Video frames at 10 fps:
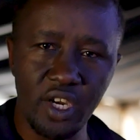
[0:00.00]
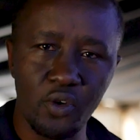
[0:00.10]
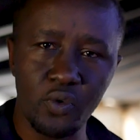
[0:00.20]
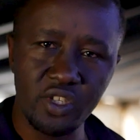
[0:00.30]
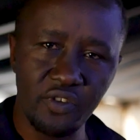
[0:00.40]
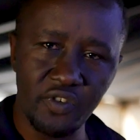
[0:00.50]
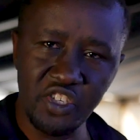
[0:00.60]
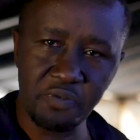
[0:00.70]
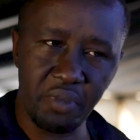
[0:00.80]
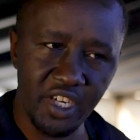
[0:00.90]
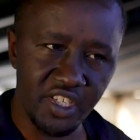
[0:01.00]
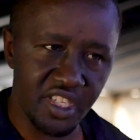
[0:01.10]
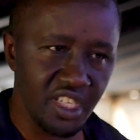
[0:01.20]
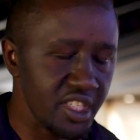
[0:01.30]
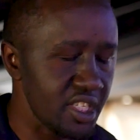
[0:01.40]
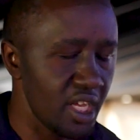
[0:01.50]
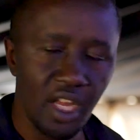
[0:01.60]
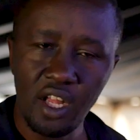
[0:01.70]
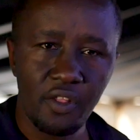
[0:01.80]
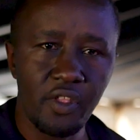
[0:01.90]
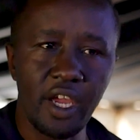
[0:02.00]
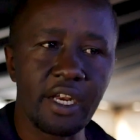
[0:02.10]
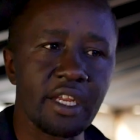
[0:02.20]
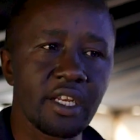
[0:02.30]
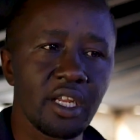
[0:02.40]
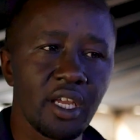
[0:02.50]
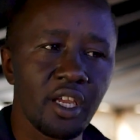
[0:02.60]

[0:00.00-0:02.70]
or whatever spices therein,